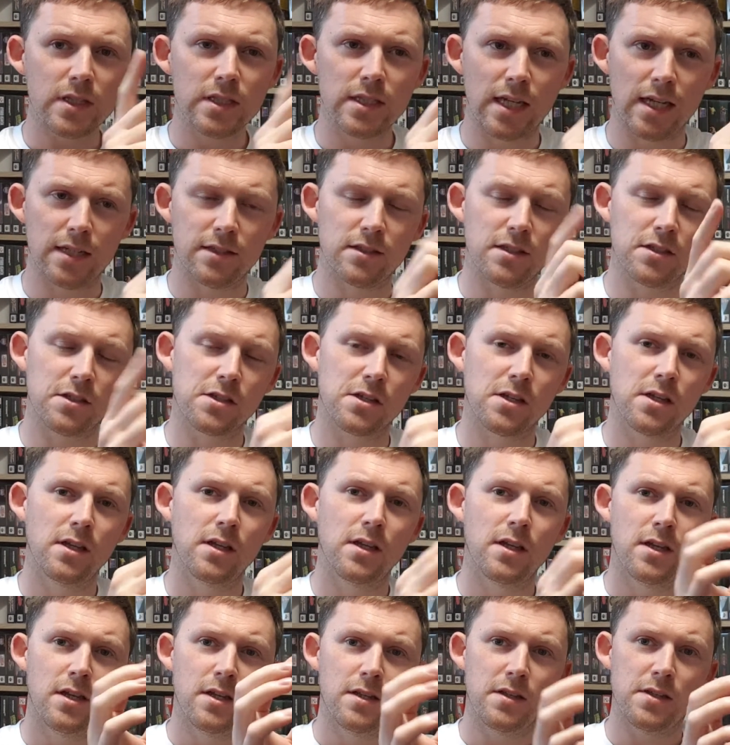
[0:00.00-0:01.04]
And
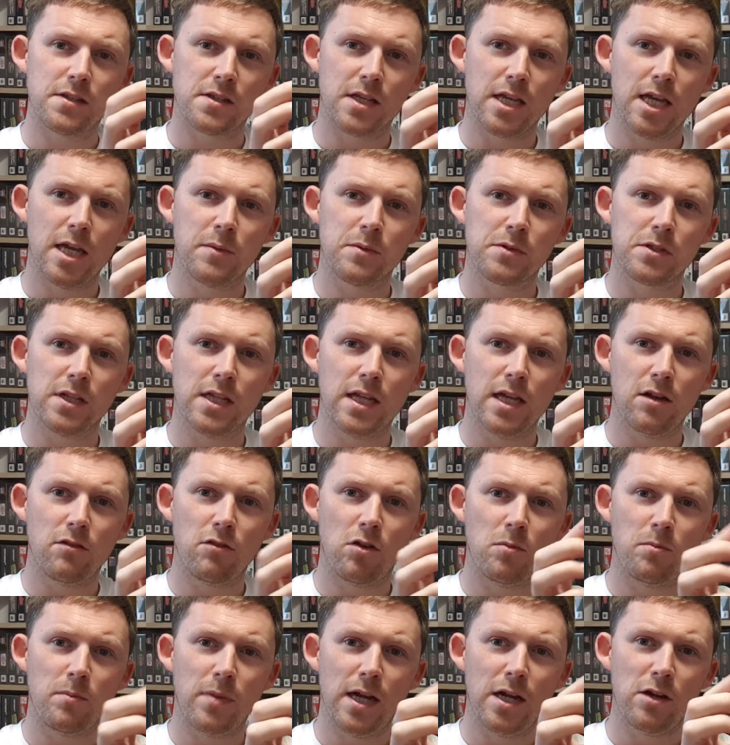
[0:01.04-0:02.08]
there's games later
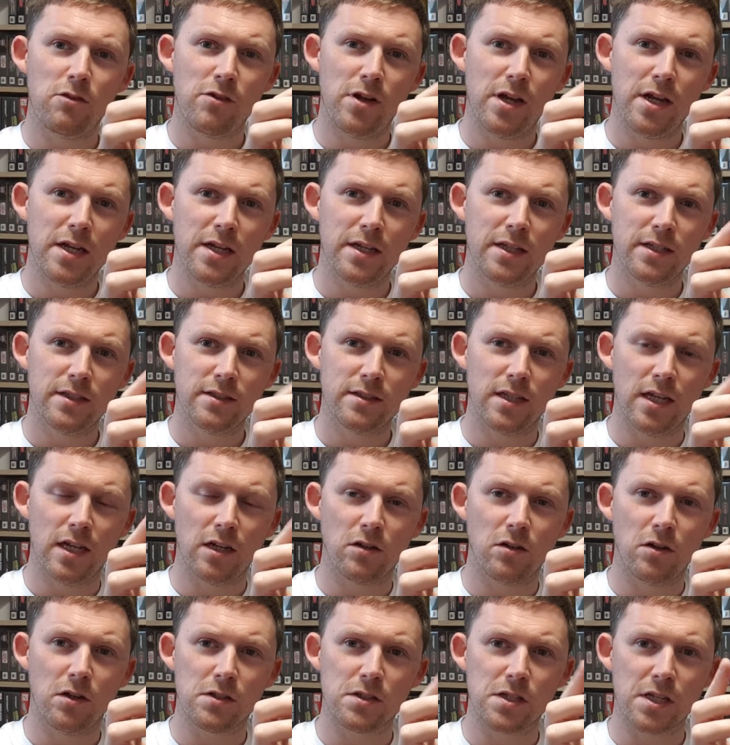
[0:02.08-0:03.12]
on by Rare that I
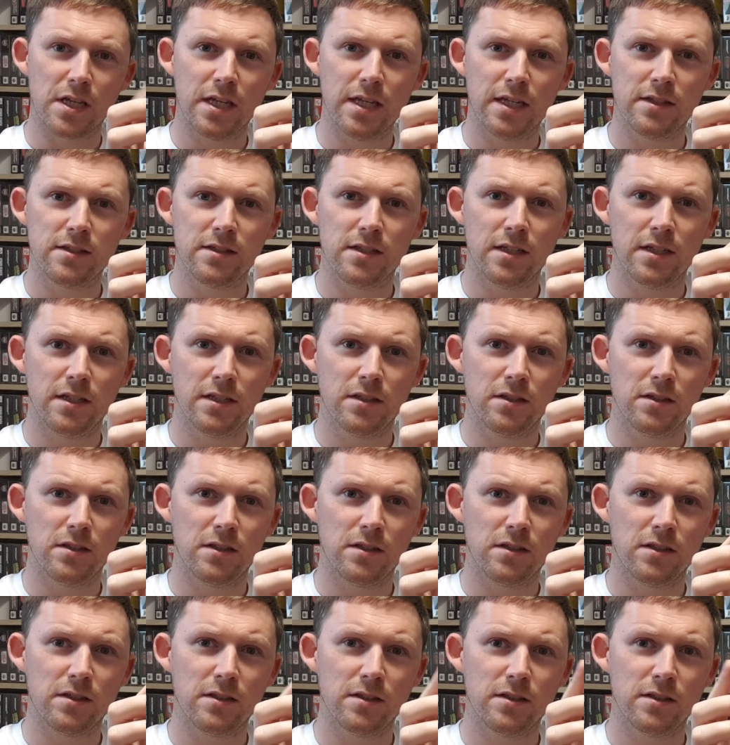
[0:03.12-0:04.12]
got as a kid that you'll